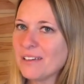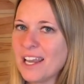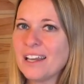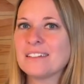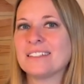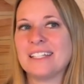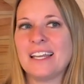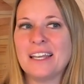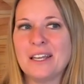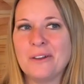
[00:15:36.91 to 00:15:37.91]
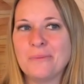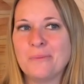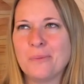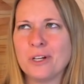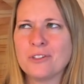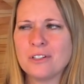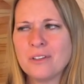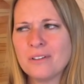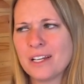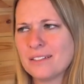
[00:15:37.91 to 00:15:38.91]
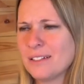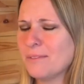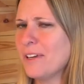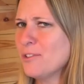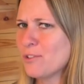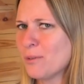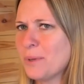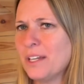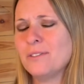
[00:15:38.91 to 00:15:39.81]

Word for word: next and where should their next adventure be.